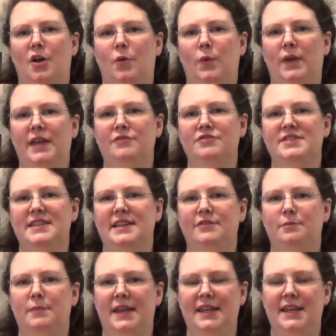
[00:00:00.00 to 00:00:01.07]
We have
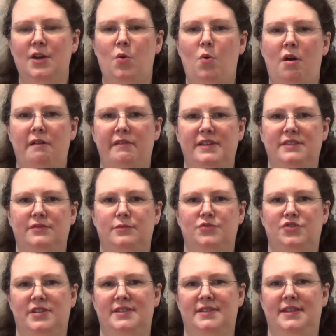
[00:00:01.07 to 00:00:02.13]
received many inquiries from
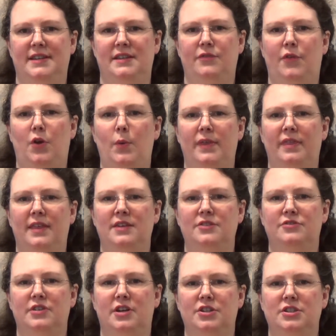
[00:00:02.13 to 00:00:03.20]
trustees following the
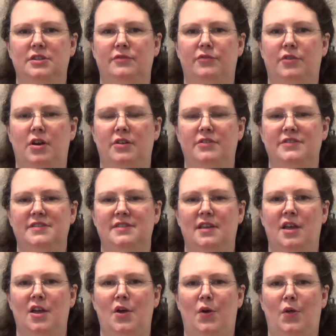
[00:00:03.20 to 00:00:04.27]
introduction in France
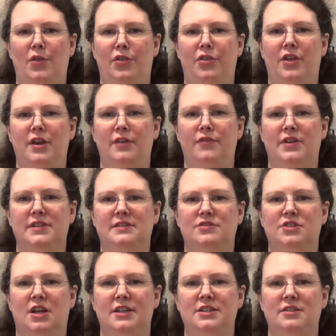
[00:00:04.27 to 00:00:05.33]
on the 31st of
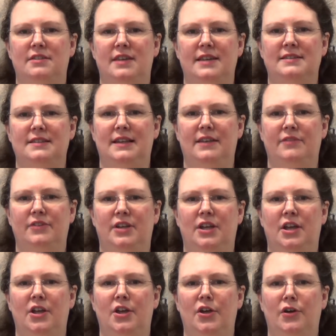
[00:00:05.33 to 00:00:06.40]
July 2011
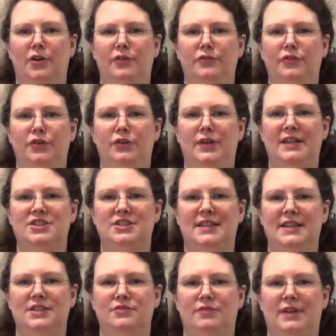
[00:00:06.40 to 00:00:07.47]
of new
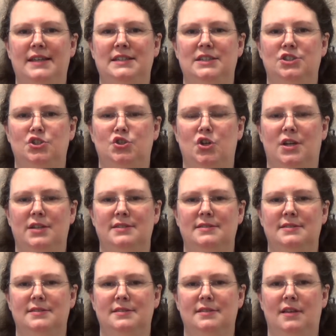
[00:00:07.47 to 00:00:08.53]
legislation relating to
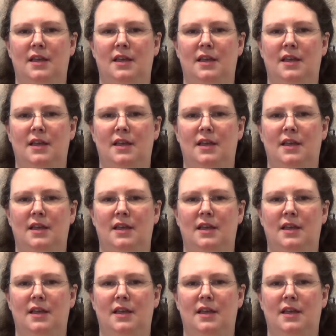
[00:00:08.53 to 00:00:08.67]
trusts.